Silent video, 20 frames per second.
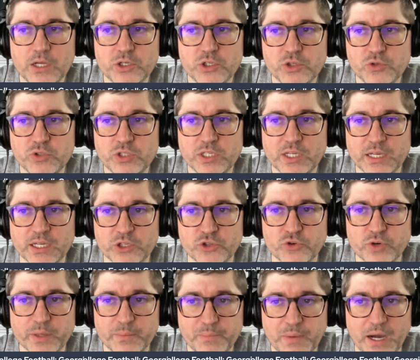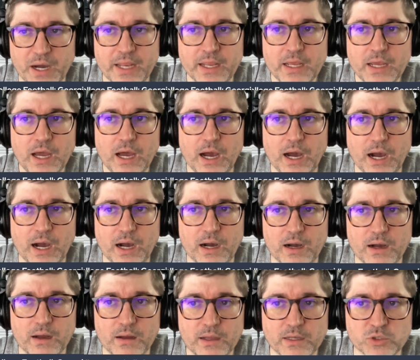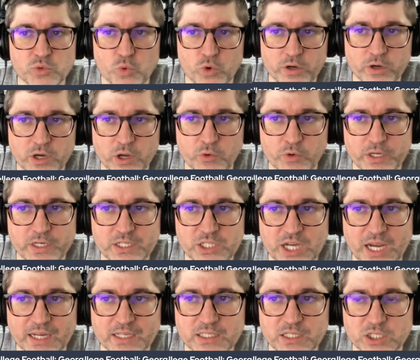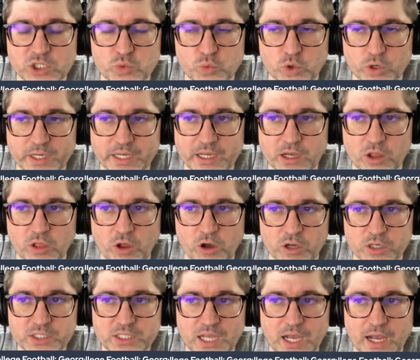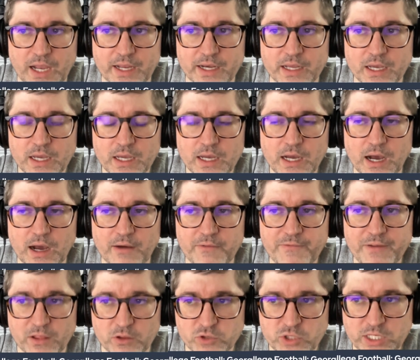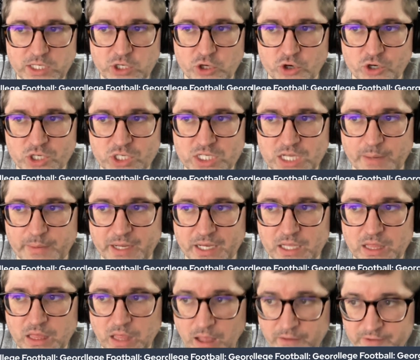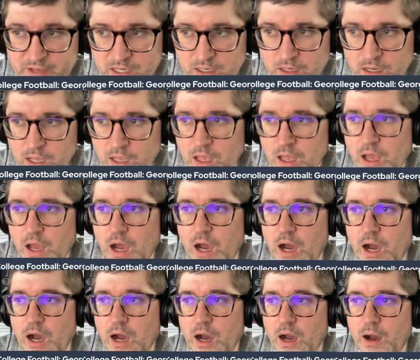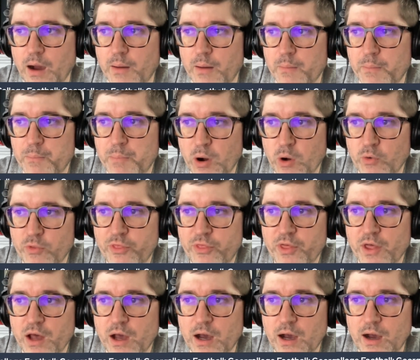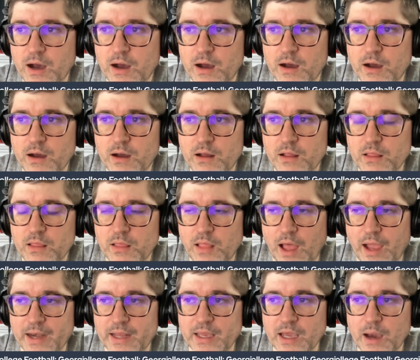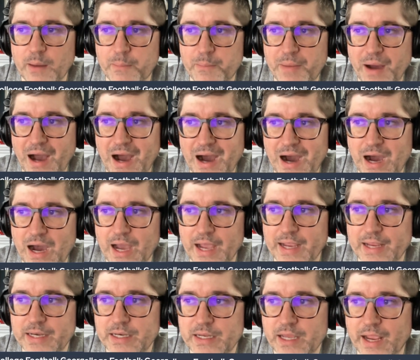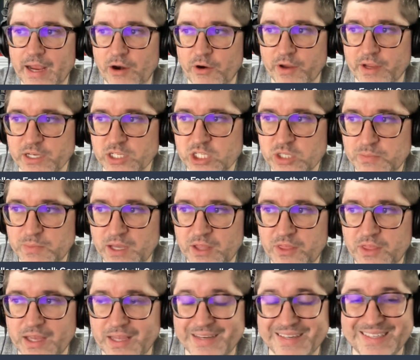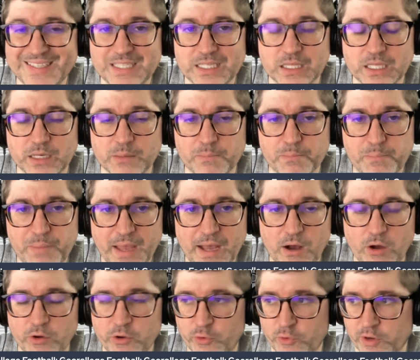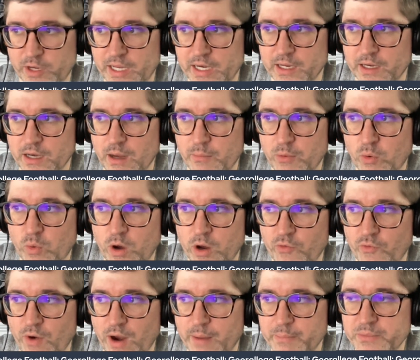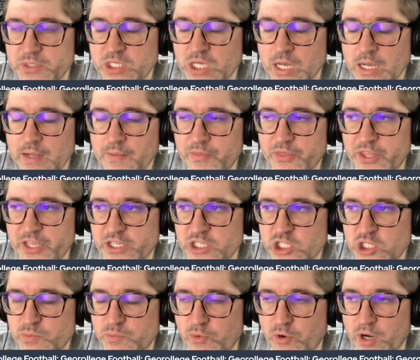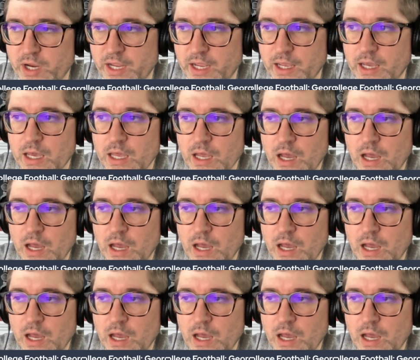due to injury. But as Warden noted, Jackson is working alongside fellow senior Dominic Lovett, both lining up behind Arian Smith and Dylan Bell, who are getting number one reps this spring